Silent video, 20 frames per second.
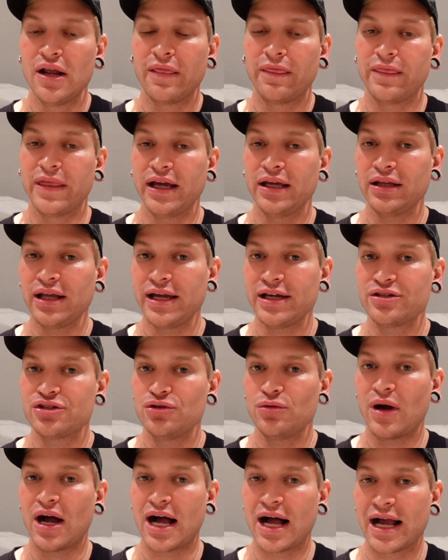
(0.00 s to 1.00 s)
they like
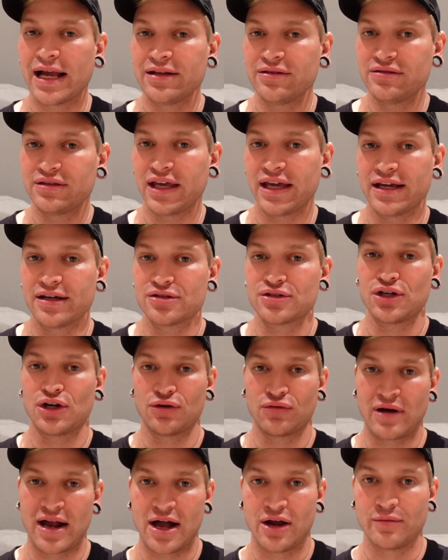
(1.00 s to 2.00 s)
to hide things
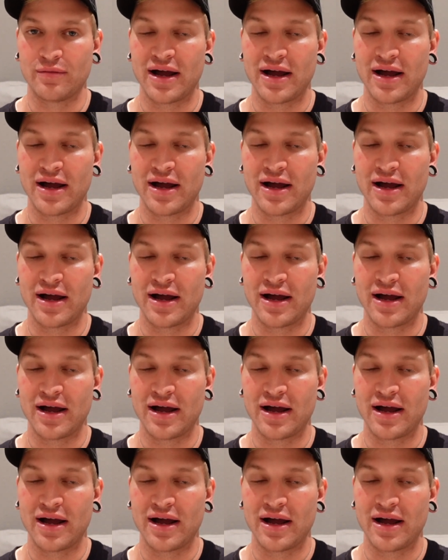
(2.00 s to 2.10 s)
around.